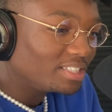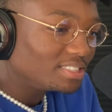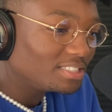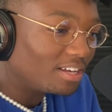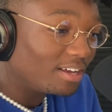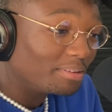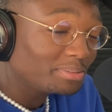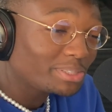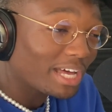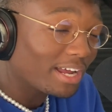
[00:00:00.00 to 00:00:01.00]
So
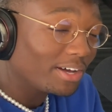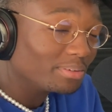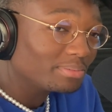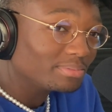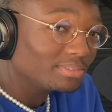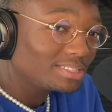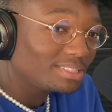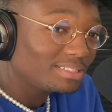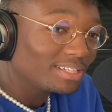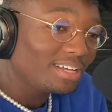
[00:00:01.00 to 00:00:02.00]
shout out.
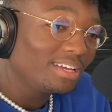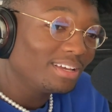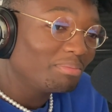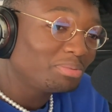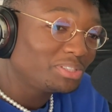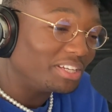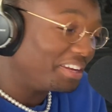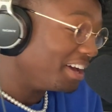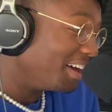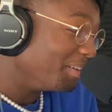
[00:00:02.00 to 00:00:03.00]
Shout
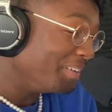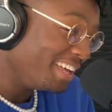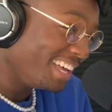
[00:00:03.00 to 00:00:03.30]
out